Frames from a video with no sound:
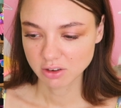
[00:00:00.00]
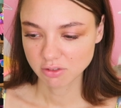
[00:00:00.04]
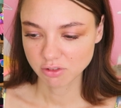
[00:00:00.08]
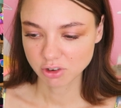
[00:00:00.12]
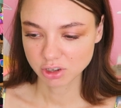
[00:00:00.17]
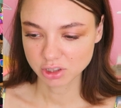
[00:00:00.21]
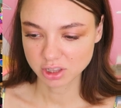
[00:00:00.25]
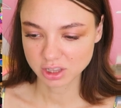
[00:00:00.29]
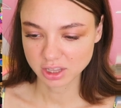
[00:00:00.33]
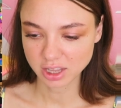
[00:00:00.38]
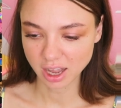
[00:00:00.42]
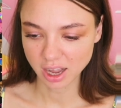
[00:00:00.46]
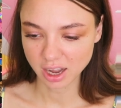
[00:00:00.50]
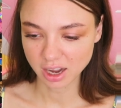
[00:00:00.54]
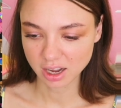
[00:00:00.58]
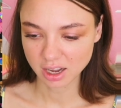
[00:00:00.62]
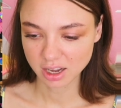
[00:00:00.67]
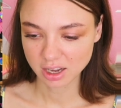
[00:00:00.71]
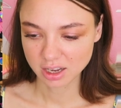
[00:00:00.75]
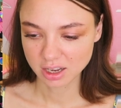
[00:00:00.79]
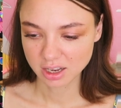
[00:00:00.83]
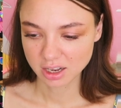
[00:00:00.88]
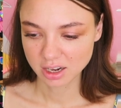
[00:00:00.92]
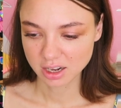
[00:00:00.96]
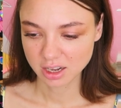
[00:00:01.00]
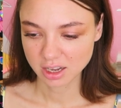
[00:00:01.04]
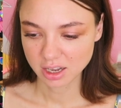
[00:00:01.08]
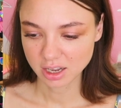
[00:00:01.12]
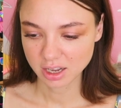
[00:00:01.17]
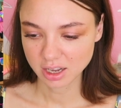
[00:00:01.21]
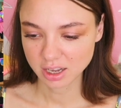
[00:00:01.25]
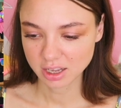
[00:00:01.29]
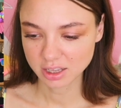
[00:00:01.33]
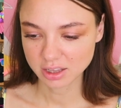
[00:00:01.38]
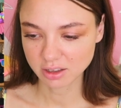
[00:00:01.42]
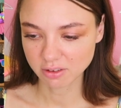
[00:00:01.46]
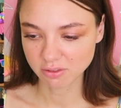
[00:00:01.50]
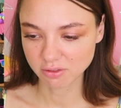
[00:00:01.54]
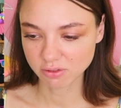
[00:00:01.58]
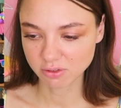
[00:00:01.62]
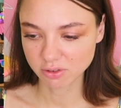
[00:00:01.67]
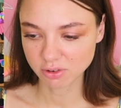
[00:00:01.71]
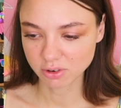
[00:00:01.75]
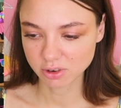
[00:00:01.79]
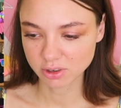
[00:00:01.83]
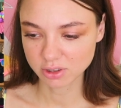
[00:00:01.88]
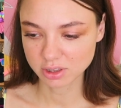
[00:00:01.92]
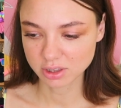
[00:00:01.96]
this one and
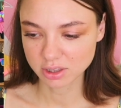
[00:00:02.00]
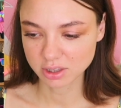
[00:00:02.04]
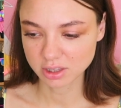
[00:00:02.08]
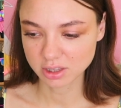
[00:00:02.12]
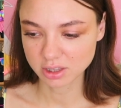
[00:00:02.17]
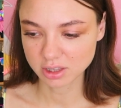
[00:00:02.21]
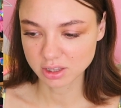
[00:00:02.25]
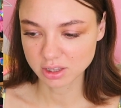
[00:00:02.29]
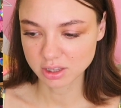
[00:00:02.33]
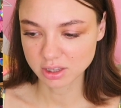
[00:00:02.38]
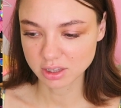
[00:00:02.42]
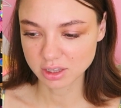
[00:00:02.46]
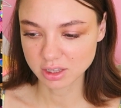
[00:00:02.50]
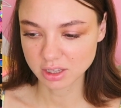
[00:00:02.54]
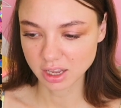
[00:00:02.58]
it's for